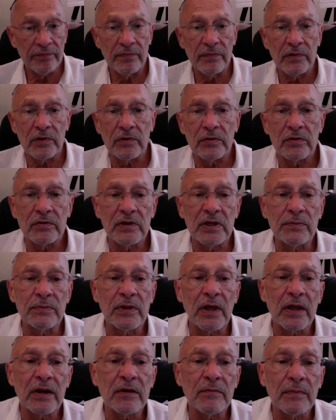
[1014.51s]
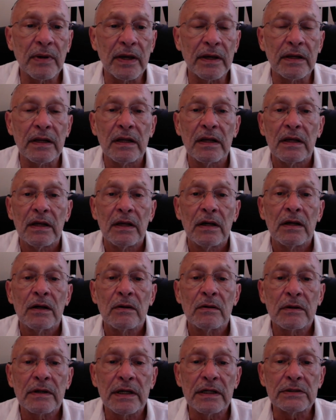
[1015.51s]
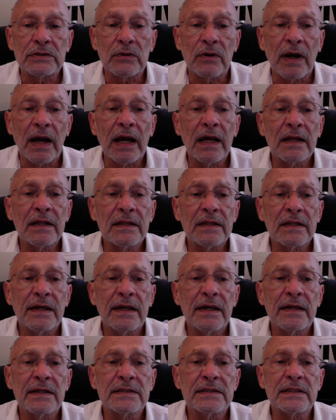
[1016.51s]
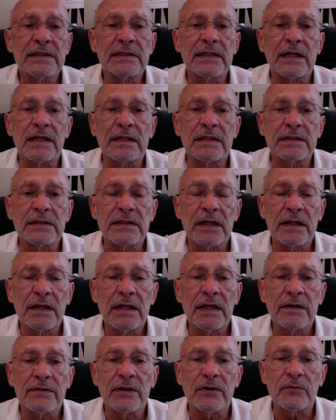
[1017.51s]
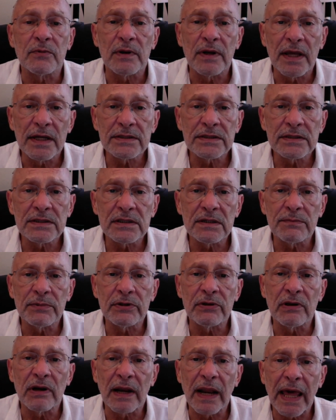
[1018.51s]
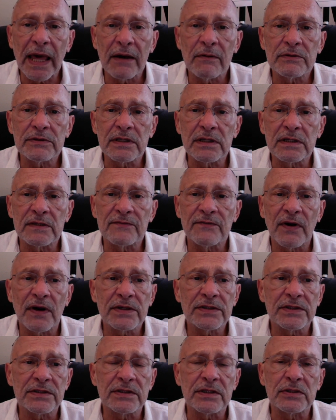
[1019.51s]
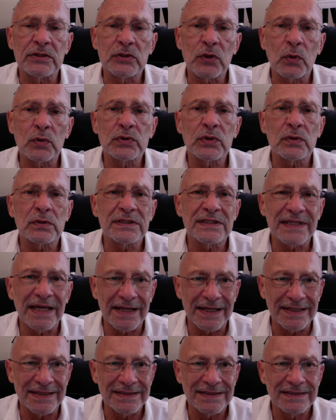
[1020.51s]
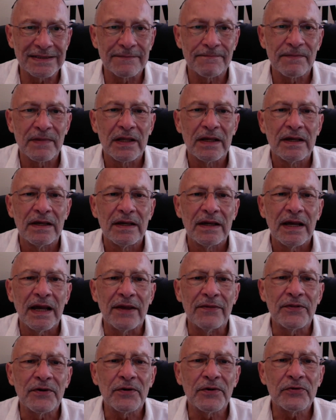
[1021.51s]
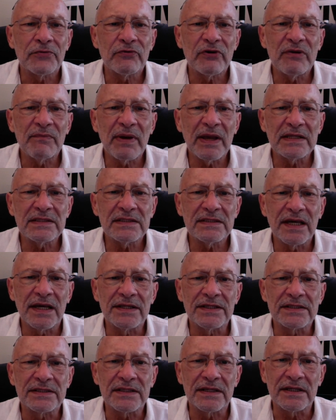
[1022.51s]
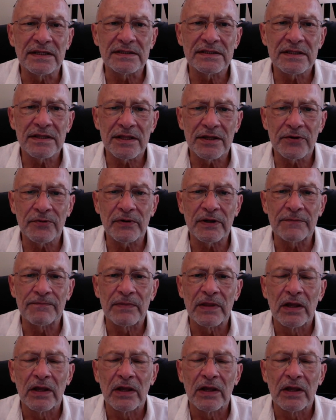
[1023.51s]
So just keep that in mind. Okay, so Halliday's is the study of the relationship between language and its functions in social settings. And there are 3 main stages in his theory.